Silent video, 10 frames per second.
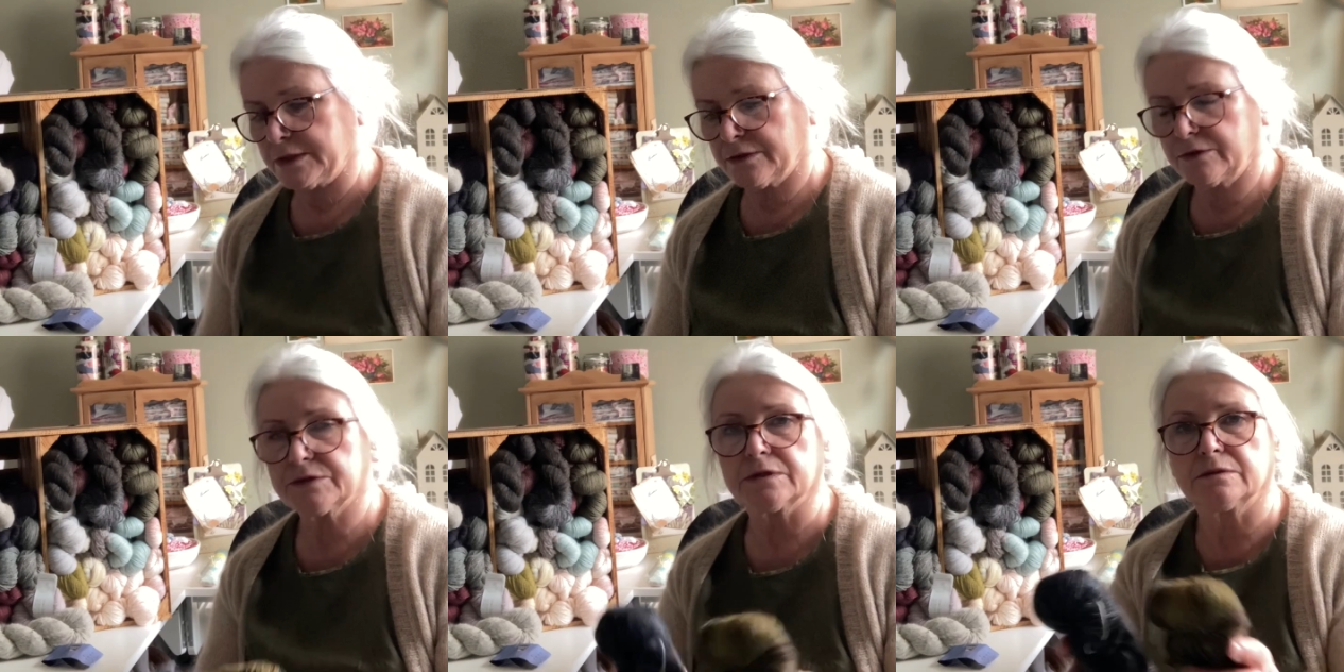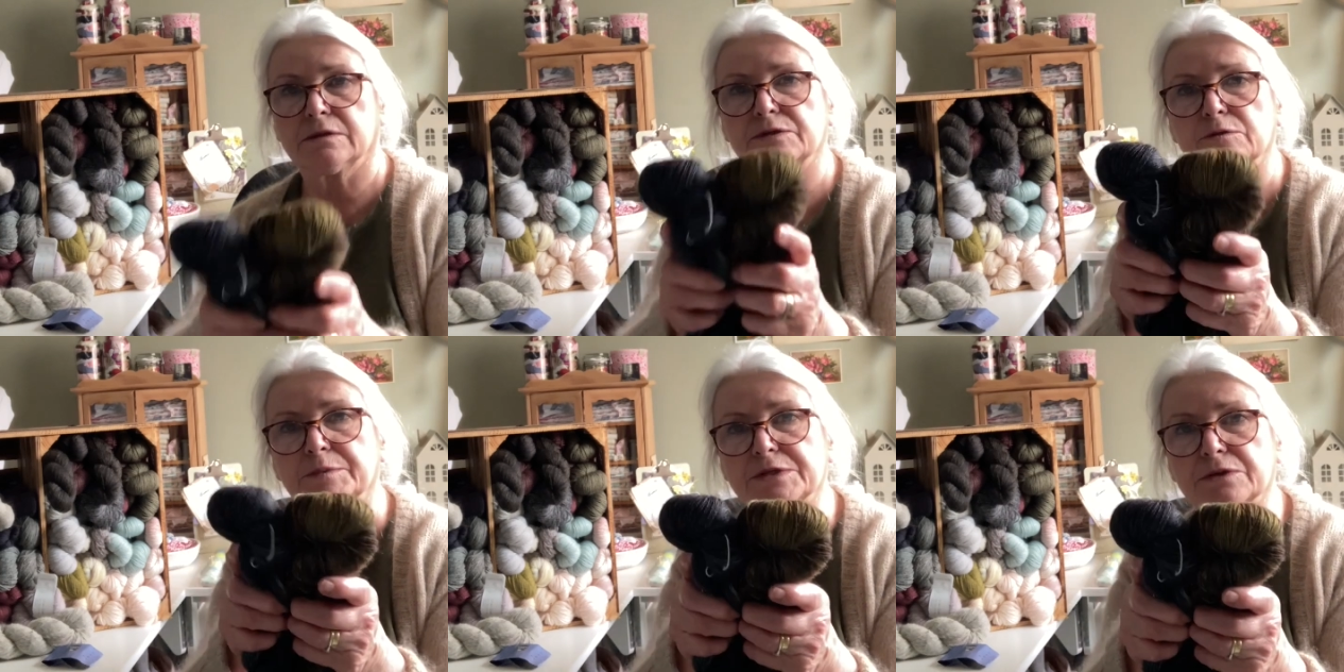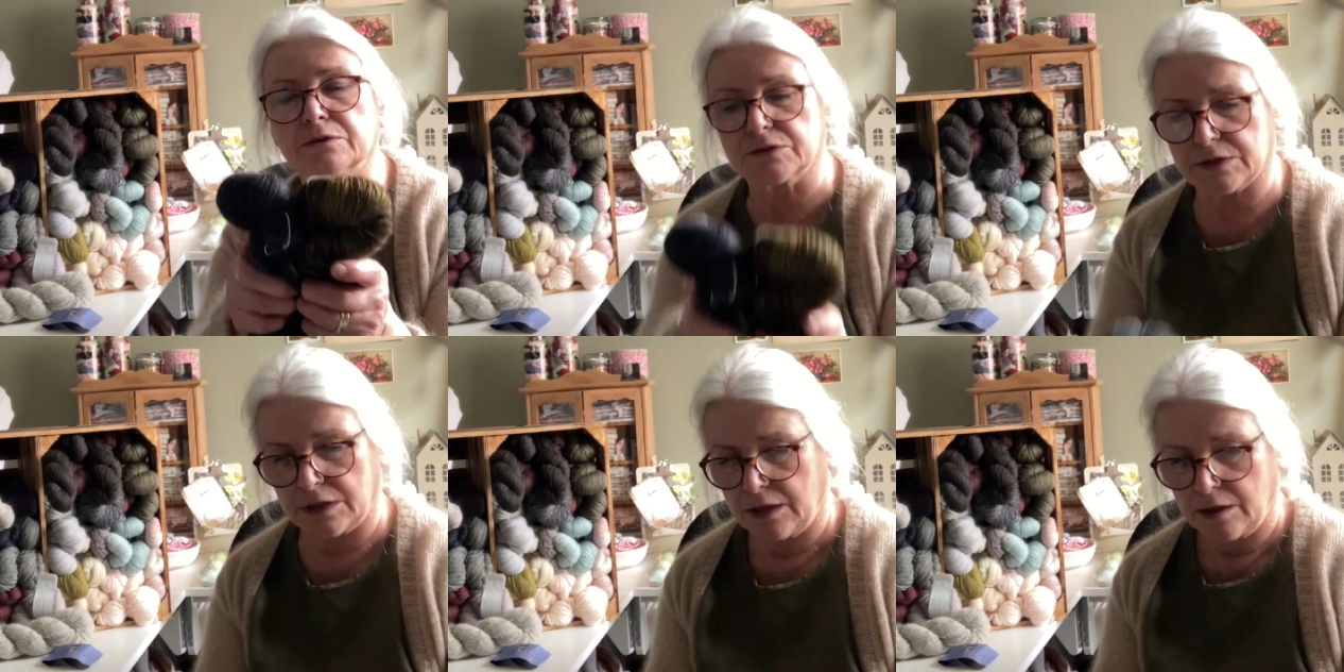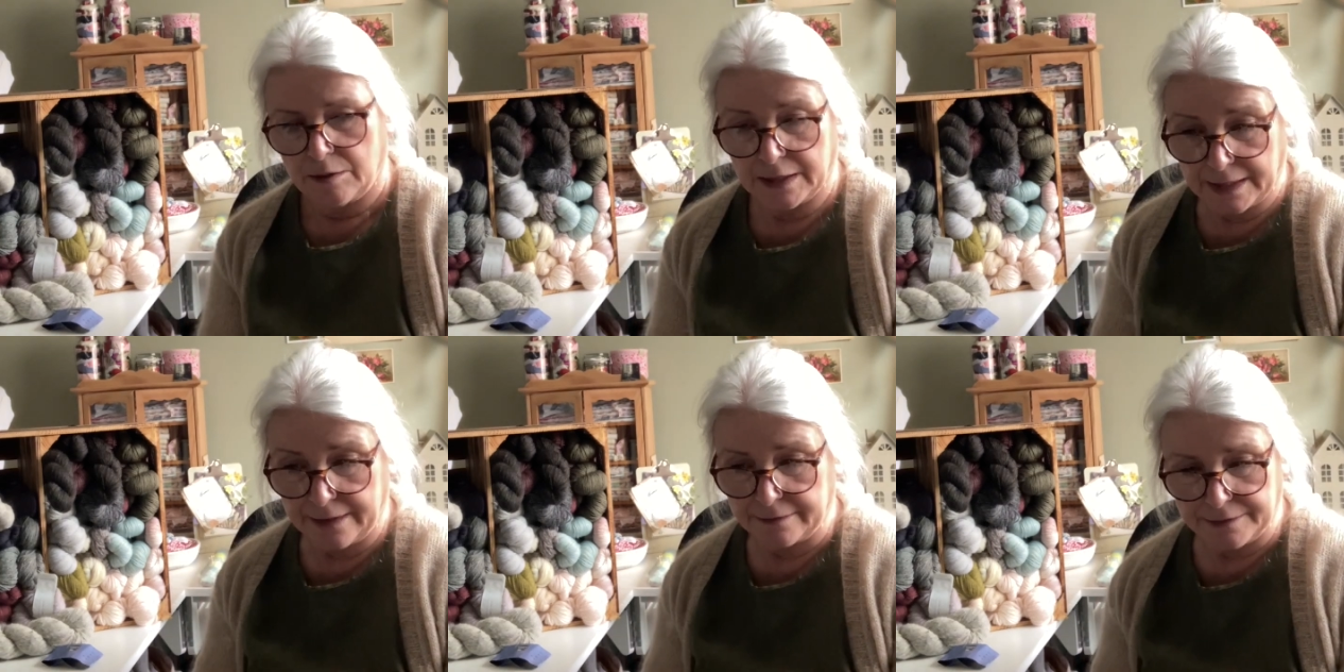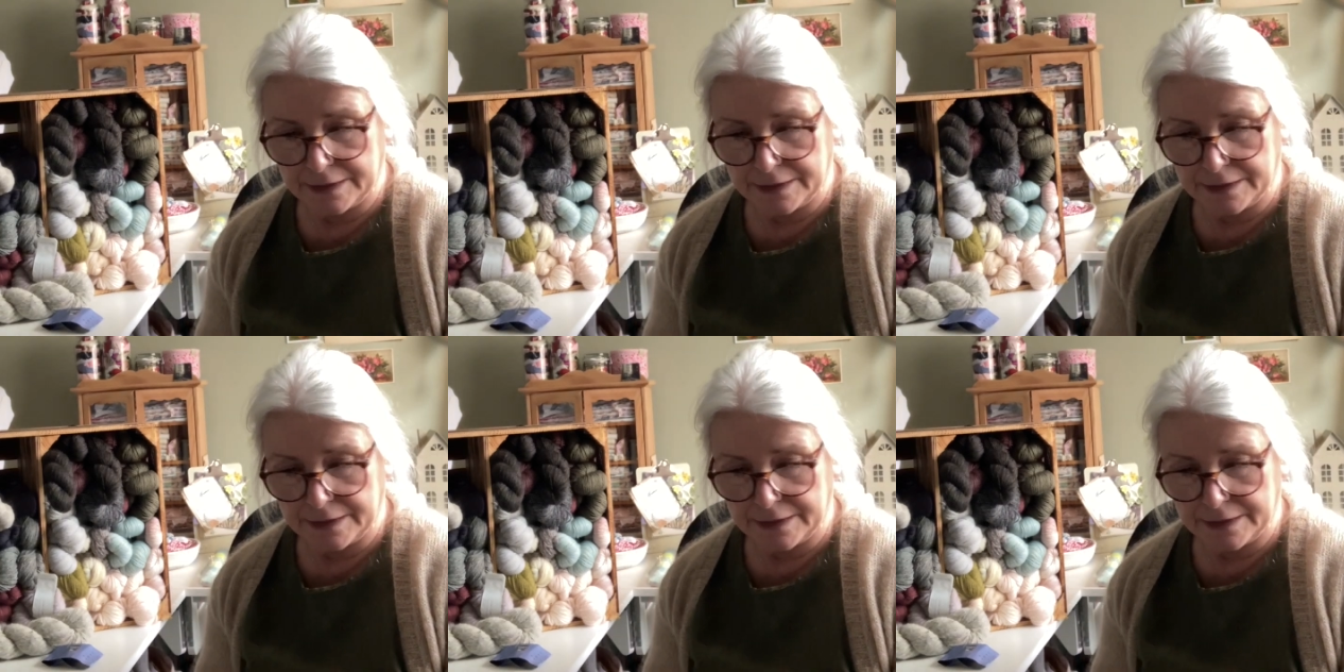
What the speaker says: So those will be socks. Again, they